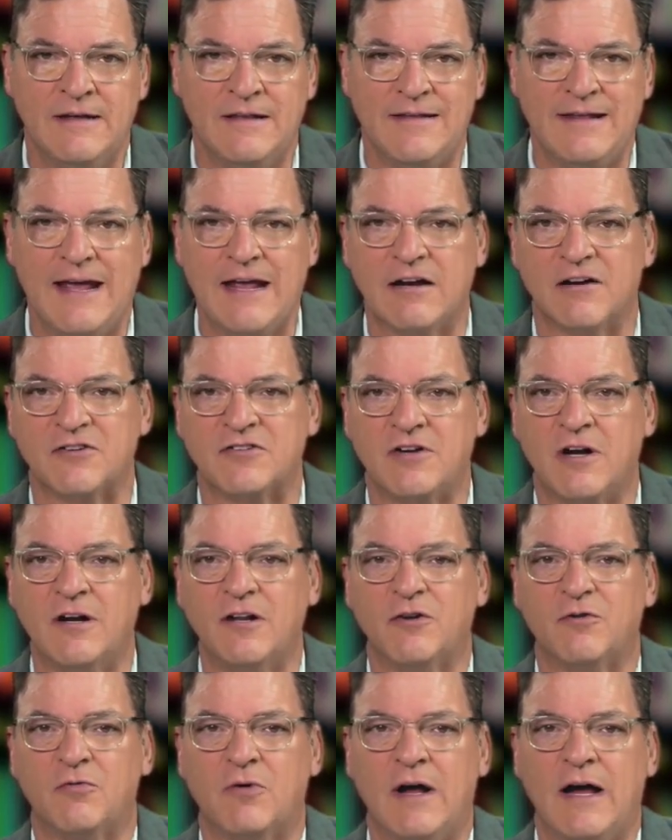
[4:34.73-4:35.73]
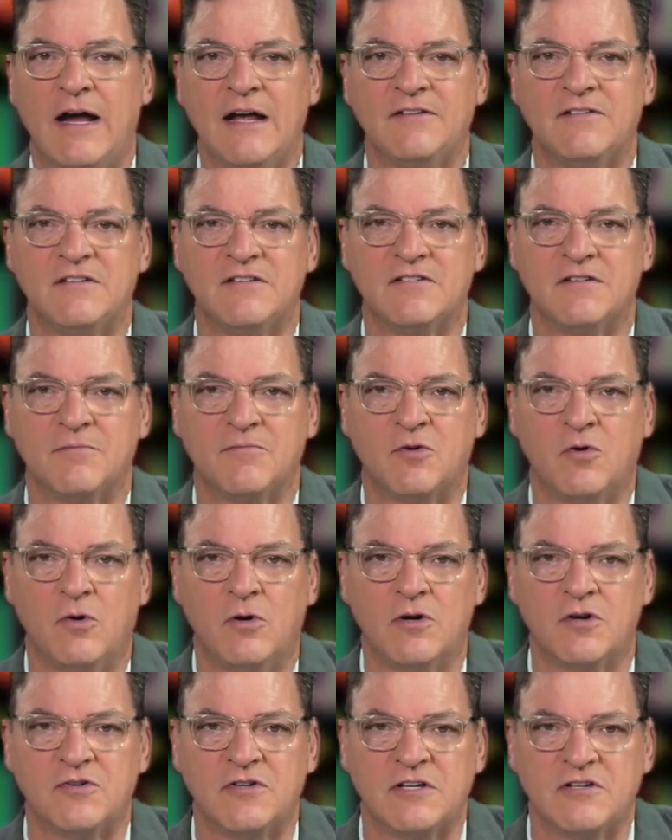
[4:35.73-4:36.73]
the anger is starting to rise in some
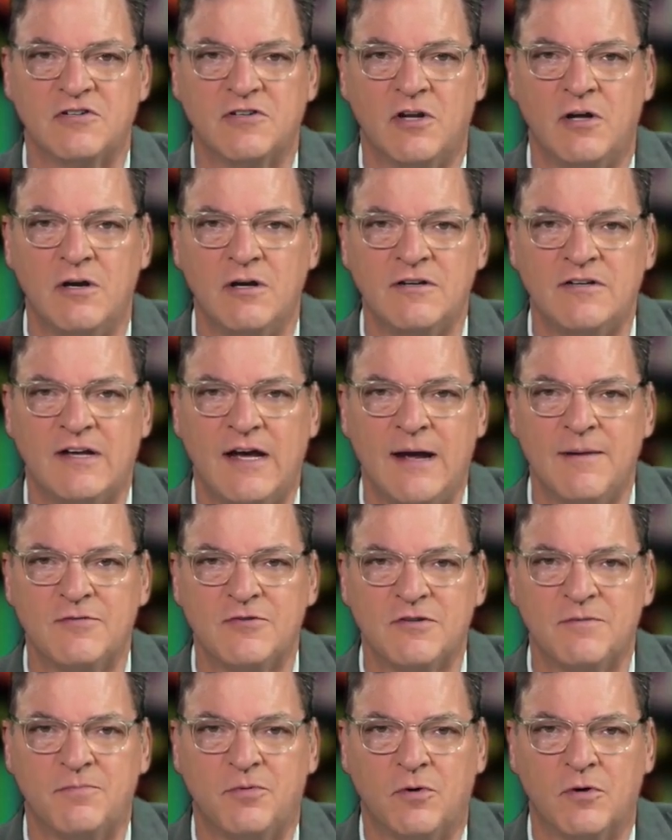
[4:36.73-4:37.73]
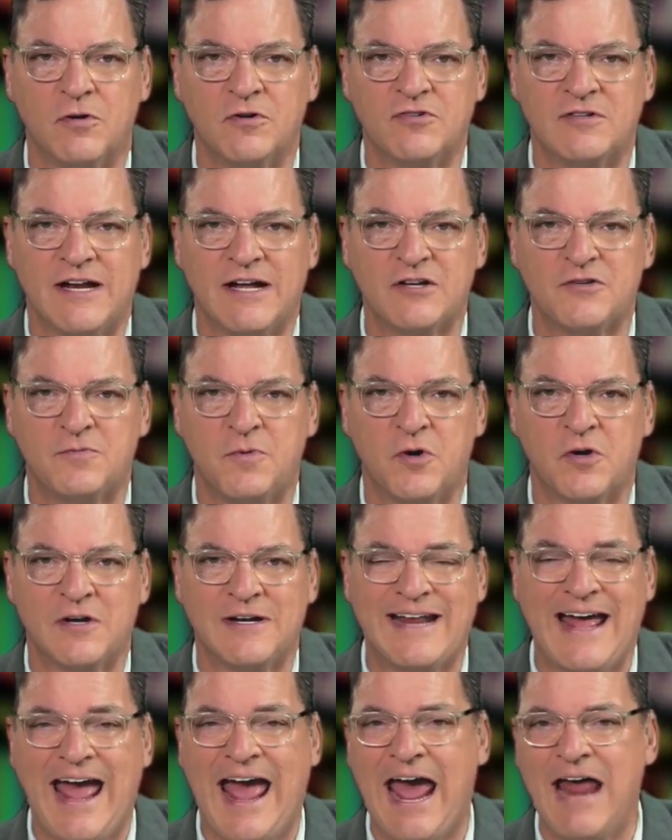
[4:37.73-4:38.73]
corners as longtime supporters and
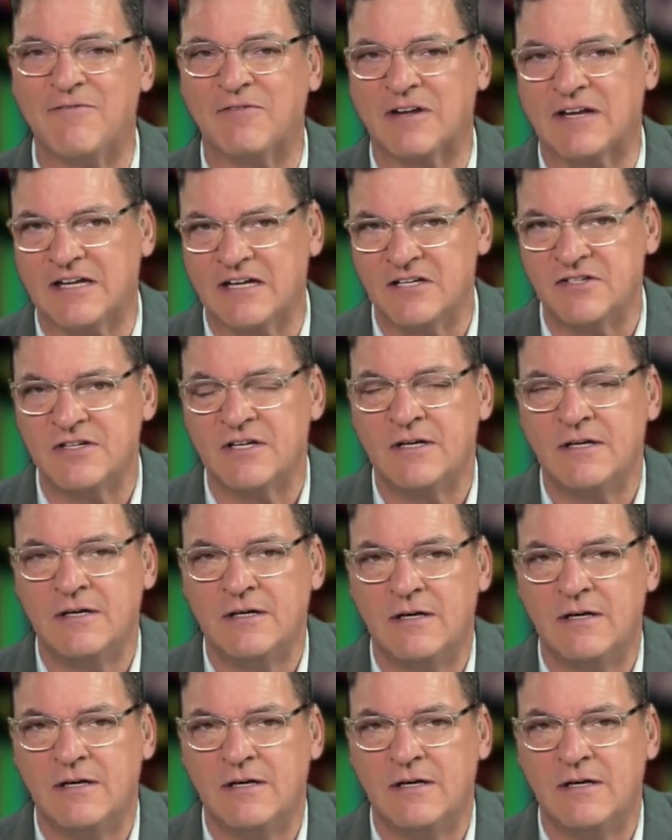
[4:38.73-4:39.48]
outspoken advocates